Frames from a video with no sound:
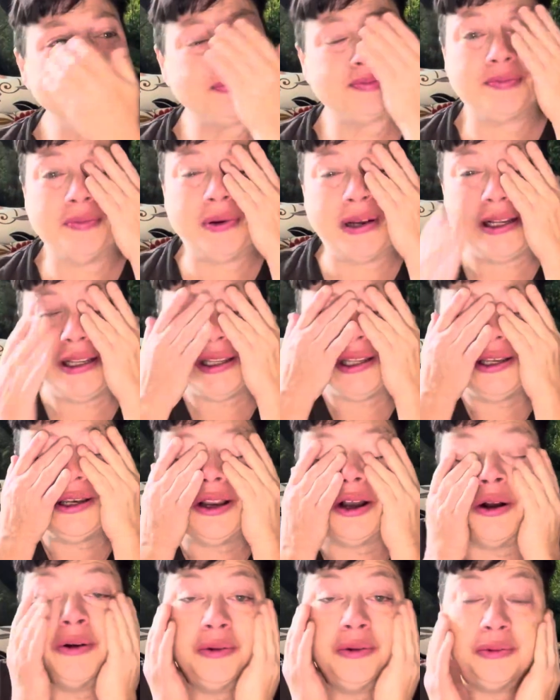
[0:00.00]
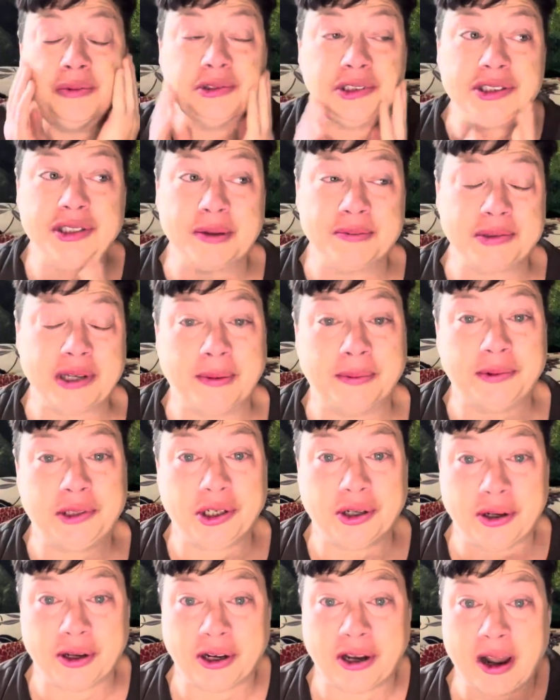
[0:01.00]
But, sometimes
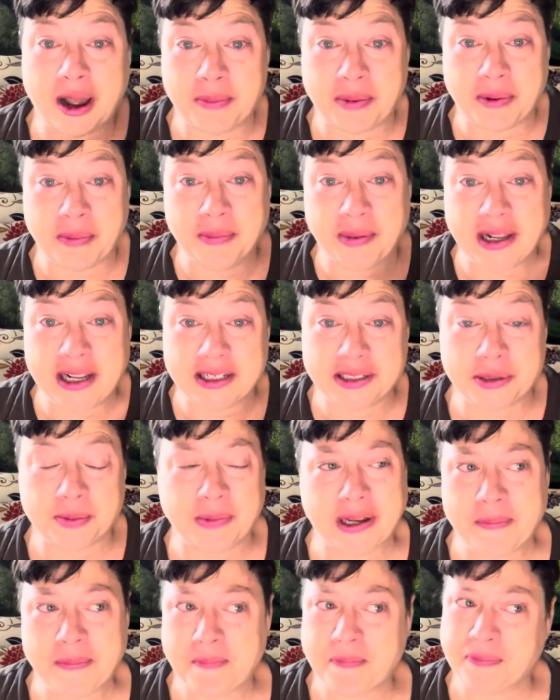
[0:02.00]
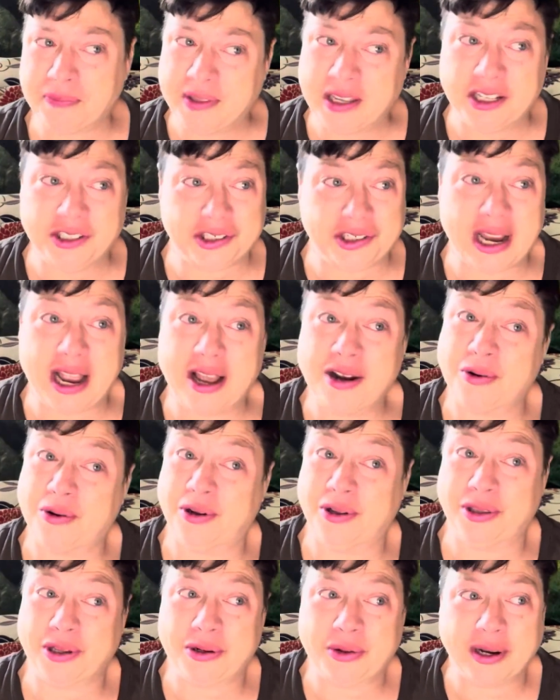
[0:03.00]
you can hop a bus, but in
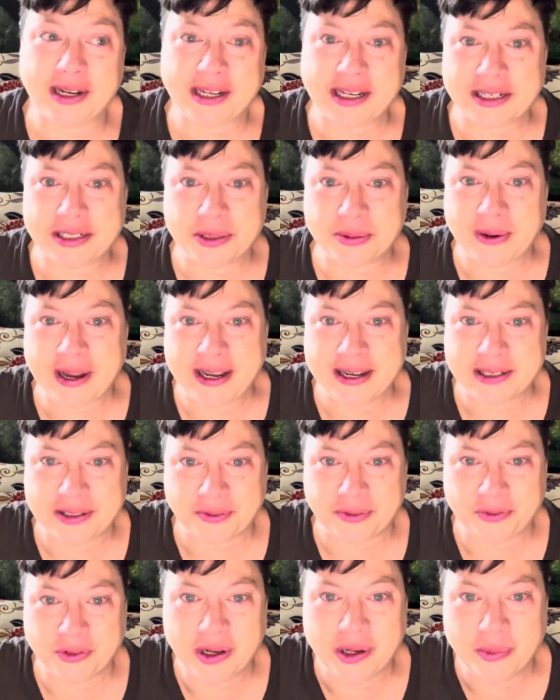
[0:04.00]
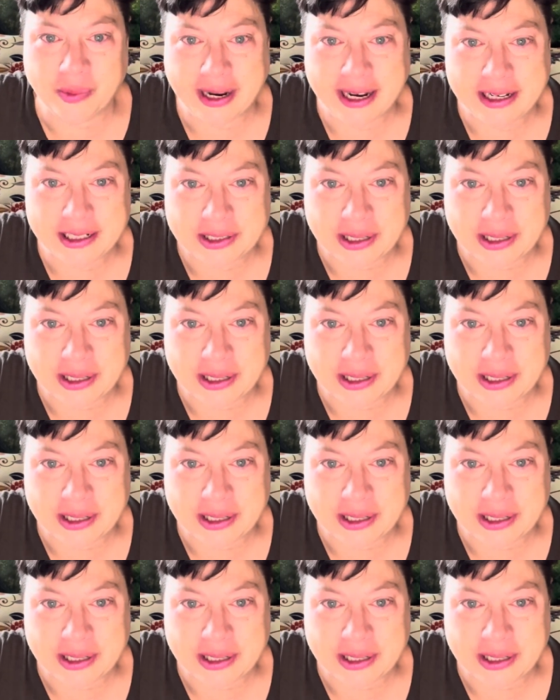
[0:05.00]
general, the quickest way is the freeway.